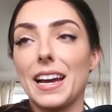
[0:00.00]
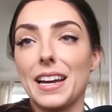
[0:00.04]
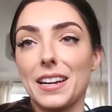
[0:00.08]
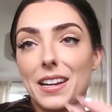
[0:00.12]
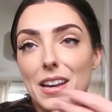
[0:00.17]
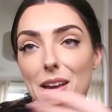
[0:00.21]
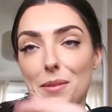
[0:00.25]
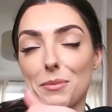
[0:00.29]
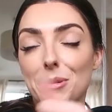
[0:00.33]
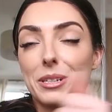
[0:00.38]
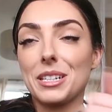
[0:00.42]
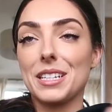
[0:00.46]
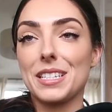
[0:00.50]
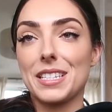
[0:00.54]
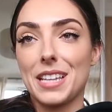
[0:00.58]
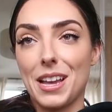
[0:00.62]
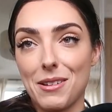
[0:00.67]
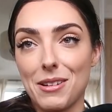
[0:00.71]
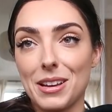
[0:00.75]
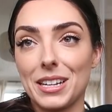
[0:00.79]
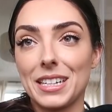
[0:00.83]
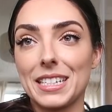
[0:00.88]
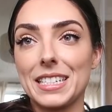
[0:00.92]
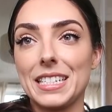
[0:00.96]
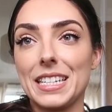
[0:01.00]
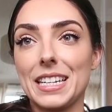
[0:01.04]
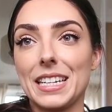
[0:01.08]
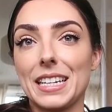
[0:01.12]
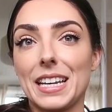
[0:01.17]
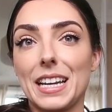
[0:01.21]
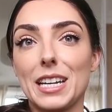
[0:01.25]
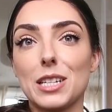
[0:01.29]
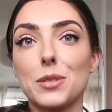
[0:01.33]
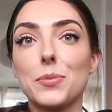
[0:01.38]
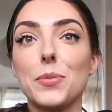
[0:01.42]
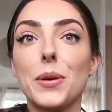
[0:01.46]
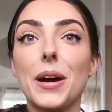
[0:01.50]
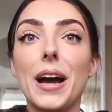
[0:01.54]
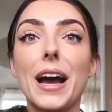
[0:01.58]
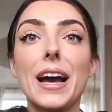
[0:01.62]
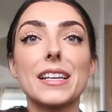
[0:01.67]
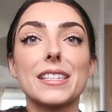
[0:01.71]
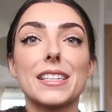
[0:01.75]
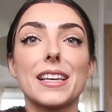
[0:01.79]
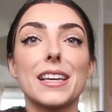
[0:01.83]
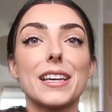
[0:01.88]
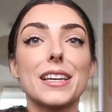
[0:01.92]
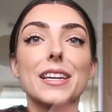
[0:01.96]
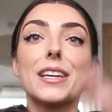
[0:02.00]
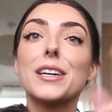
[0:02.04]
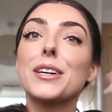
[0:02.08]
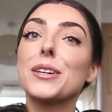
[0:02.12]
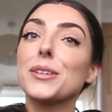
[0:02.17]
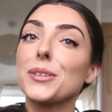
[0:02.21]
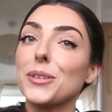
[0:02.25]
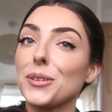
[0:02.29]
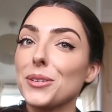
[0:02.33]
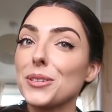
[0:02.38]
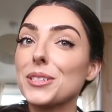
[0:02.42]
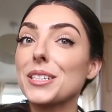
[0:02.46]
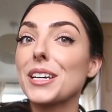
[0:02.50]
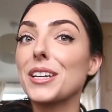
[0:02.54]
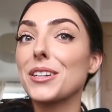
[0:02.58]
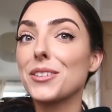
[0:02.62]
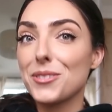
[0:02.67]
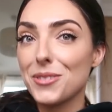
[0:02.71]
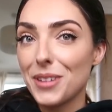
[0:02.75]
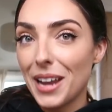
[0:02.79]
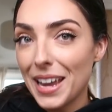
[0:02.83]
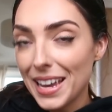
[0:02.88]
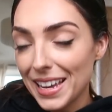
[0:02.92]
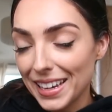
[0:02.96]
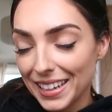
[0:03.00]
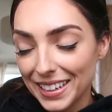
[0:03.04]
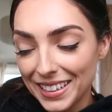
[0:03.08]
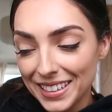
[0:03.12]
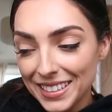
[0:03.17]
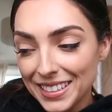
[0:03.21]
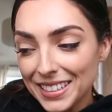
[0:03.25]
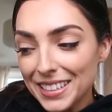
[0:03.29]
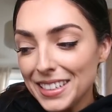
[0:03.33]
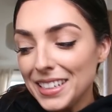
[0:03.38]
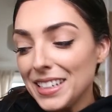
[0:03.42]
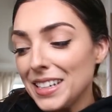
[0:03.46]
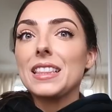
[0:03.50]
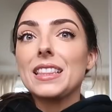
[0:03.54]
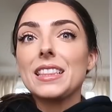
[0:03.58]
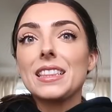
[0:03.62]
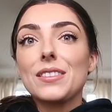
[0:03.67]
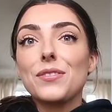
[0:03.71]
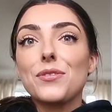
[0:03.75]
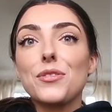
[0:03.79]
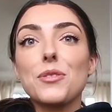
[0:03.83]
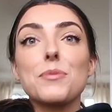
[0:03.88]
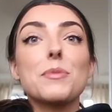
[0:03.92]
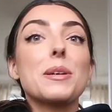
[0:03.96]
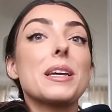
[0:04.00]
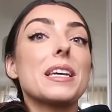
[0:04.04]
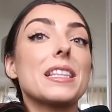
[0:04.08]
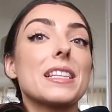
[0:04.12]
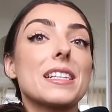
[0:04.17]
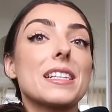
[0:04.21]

and I'm going to sound like a dickhead, but as a content creator, for me